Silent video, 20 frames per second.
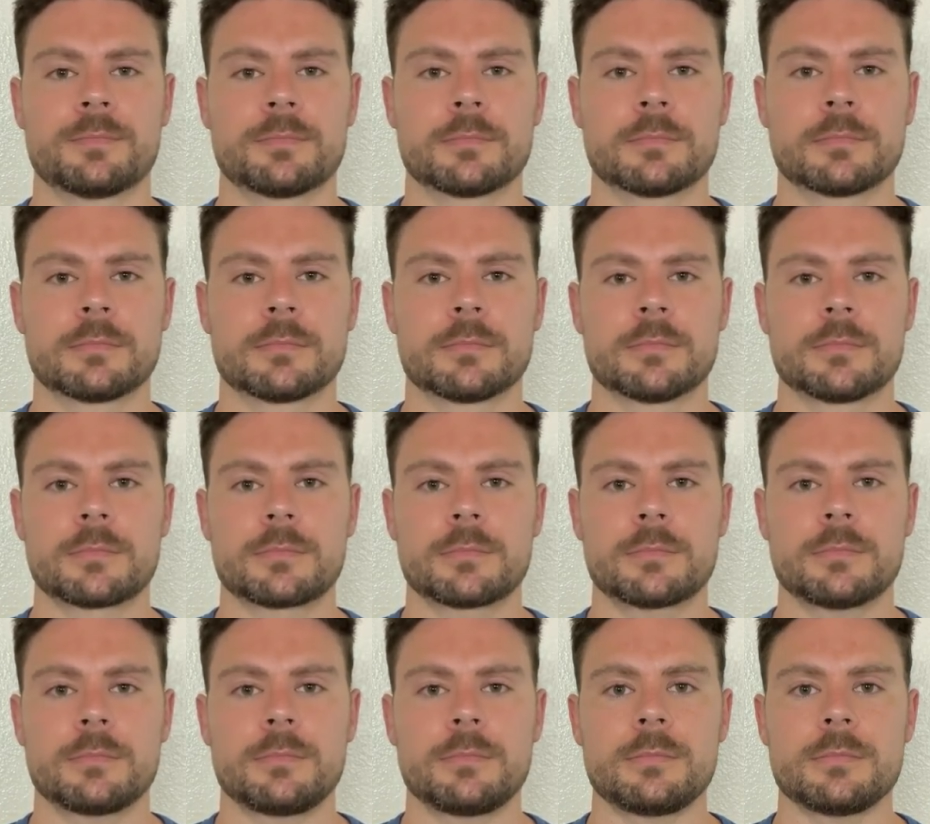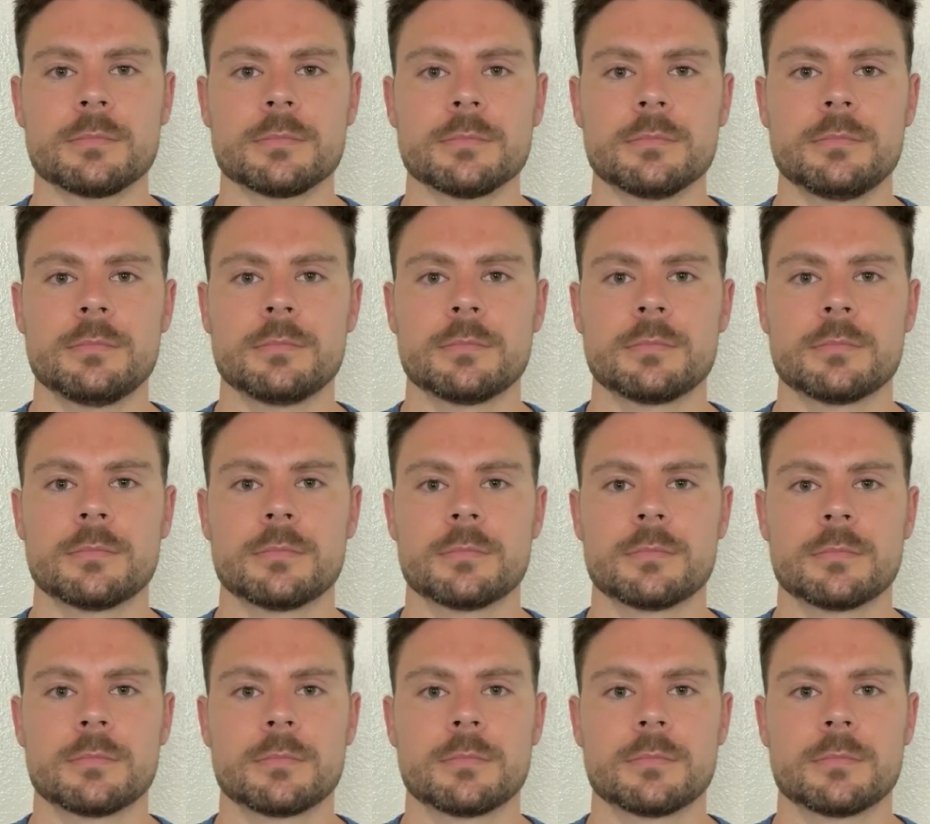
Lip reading: No one is speaking in this clip.